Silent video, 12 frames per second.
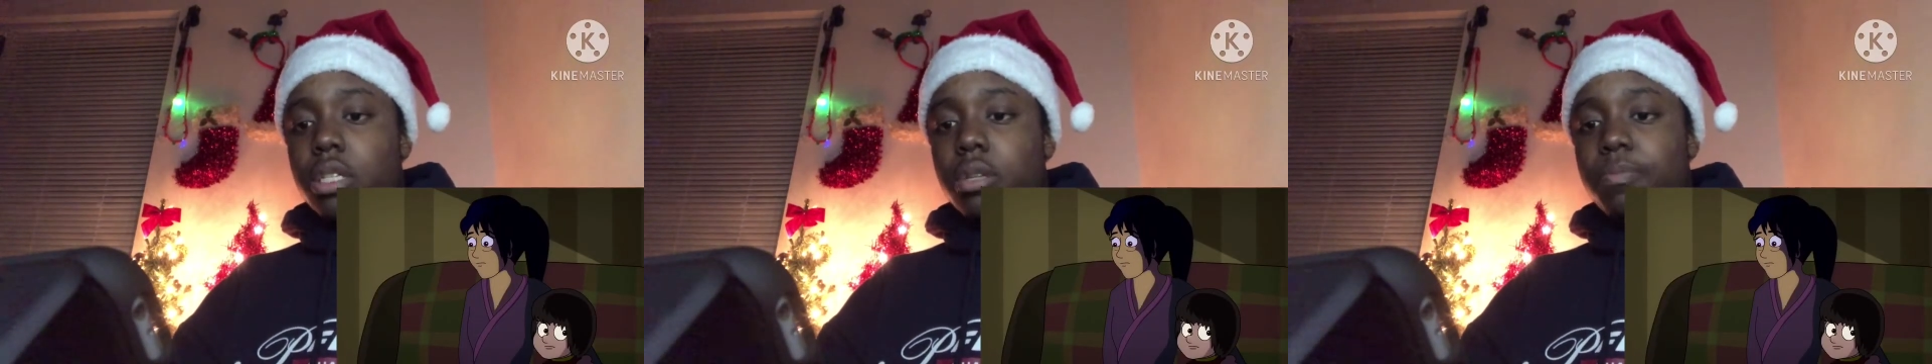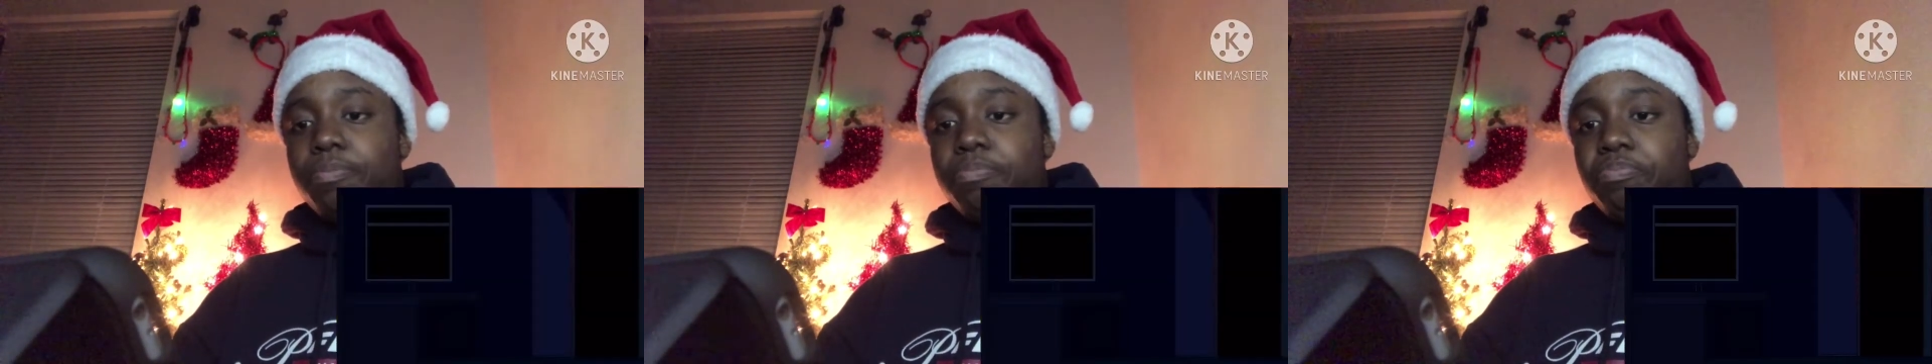
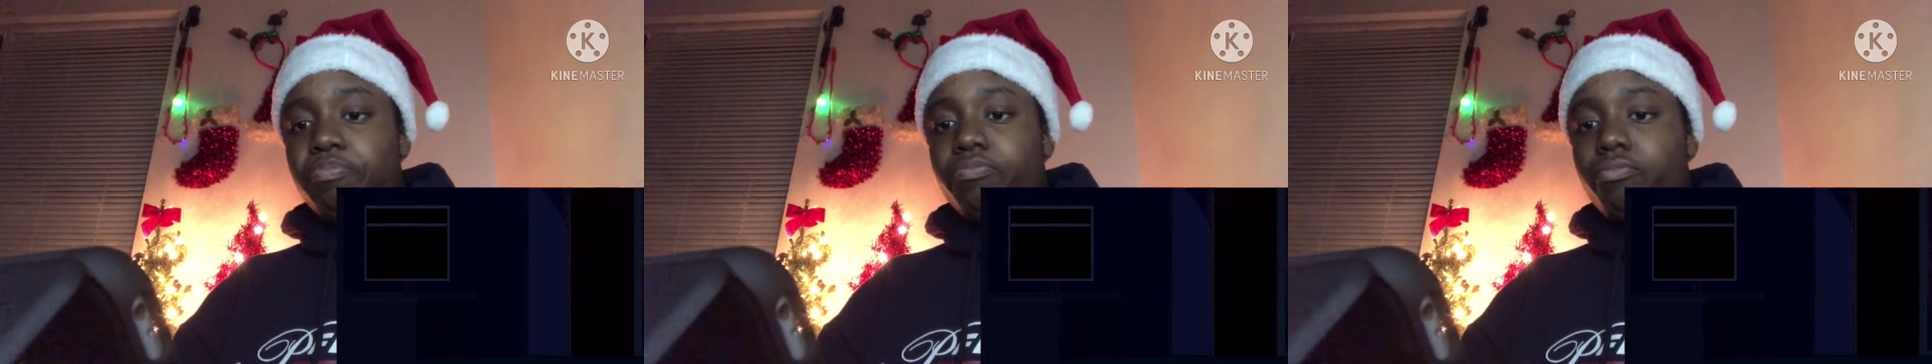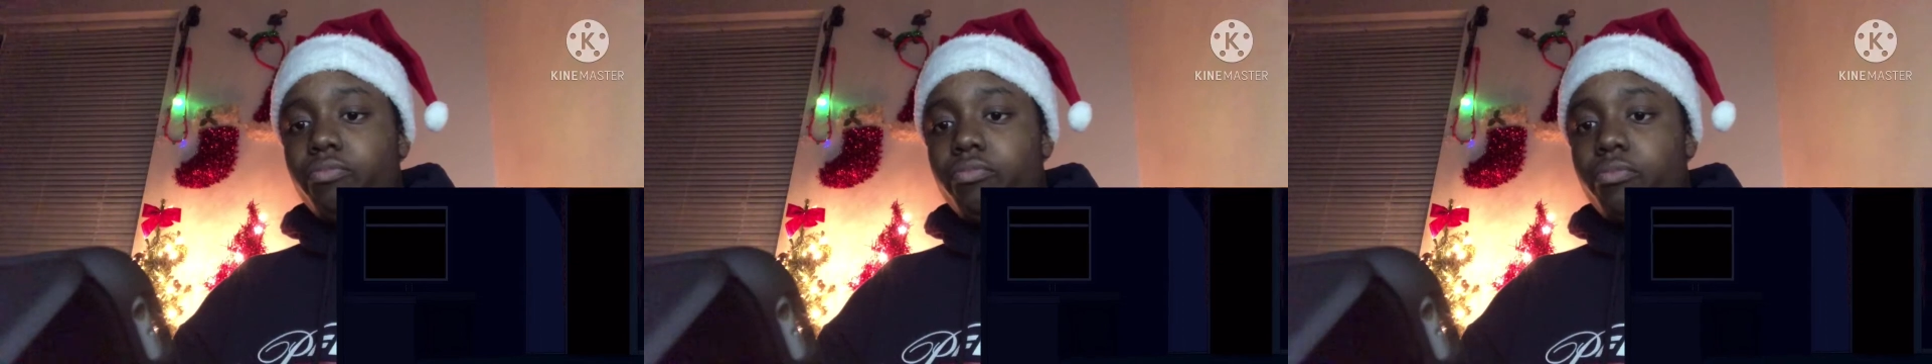Whoever that
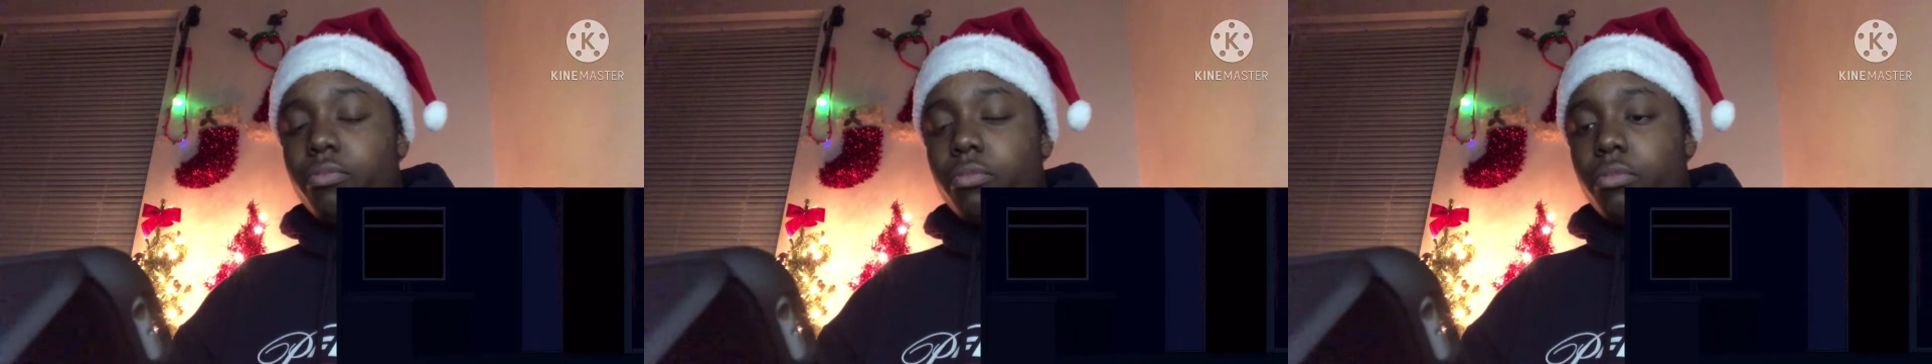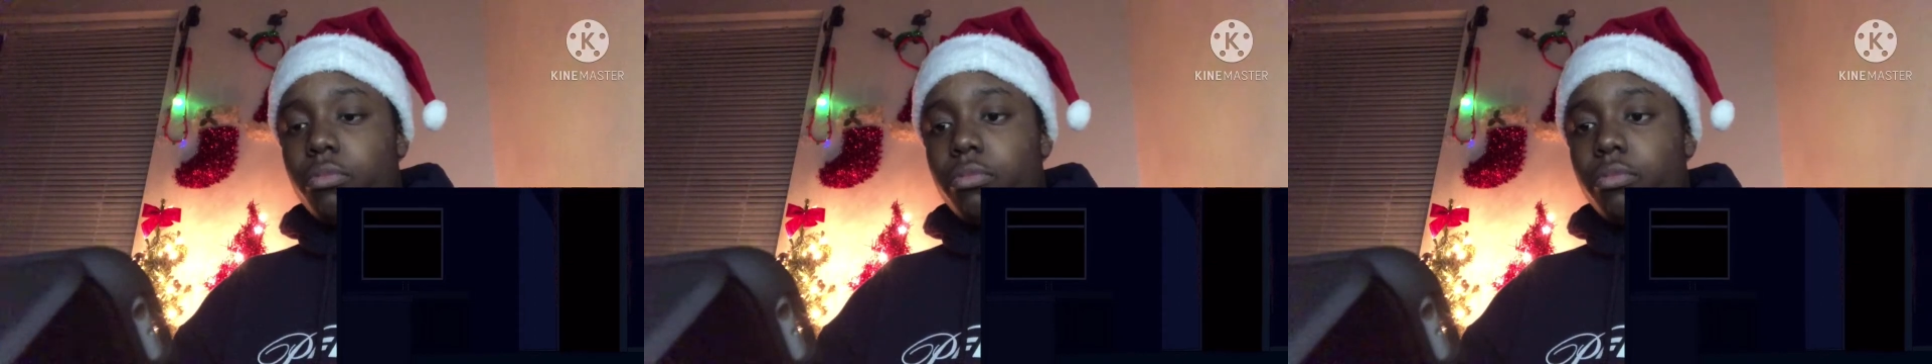person
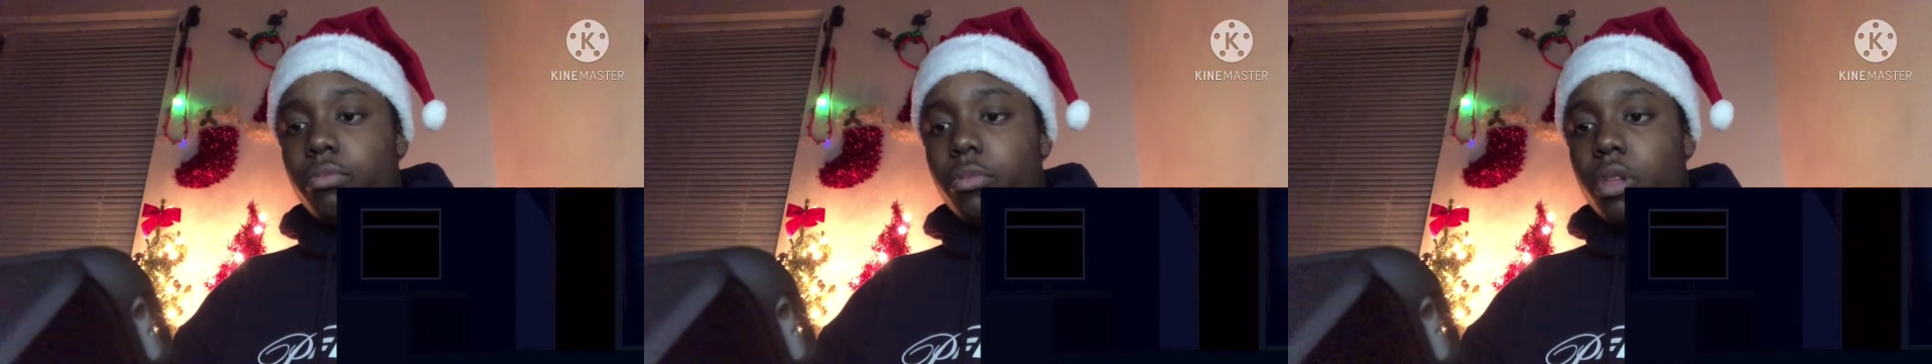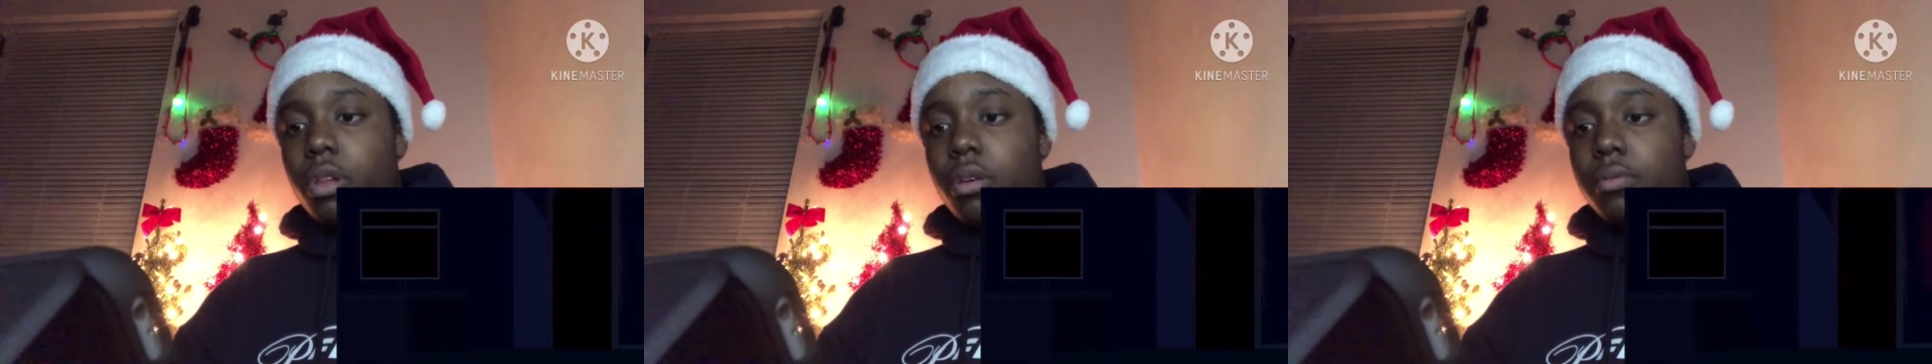was gone,
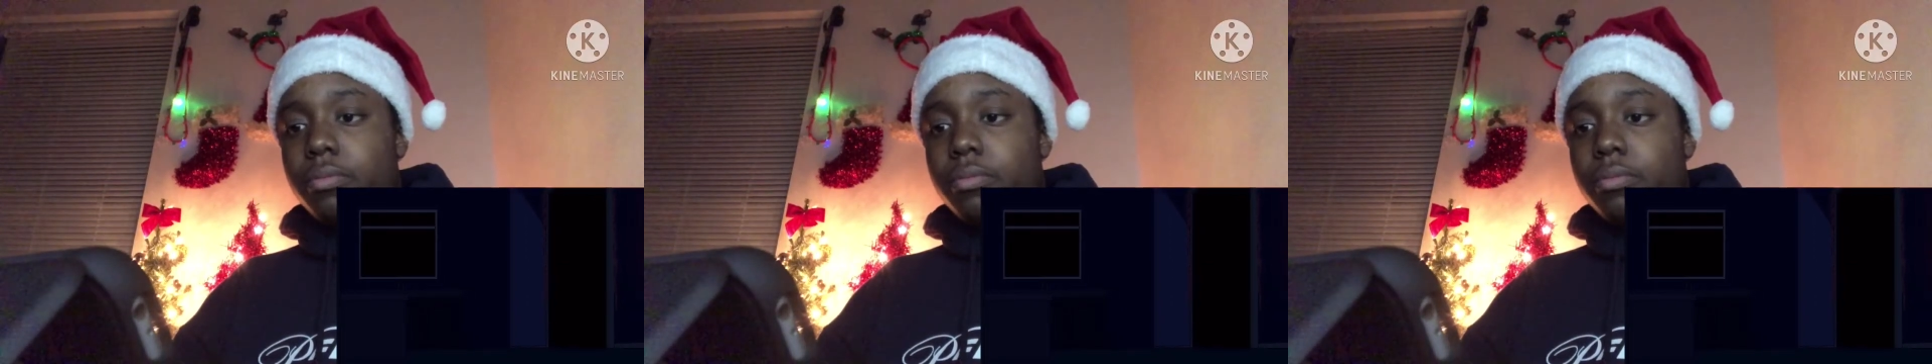though,